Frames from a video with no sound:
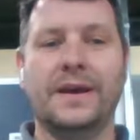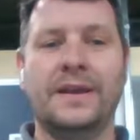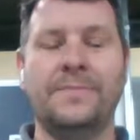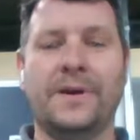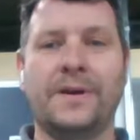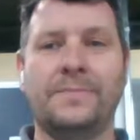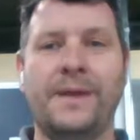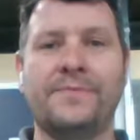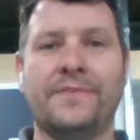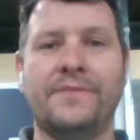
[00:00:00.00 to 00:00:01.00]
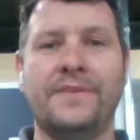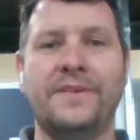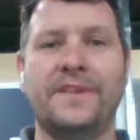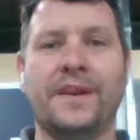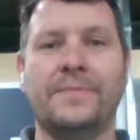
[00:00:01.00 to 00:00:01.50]
keep our pipes from
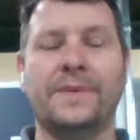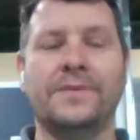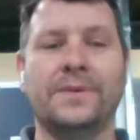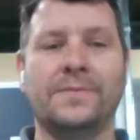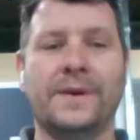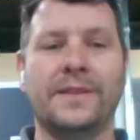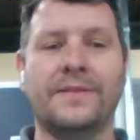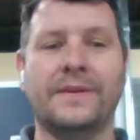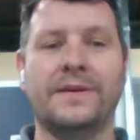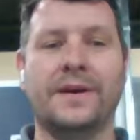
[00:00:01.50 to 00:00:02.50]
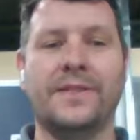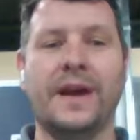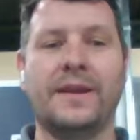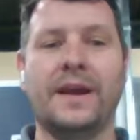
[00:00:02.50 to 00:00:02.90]
freezing up in cold weather and all that.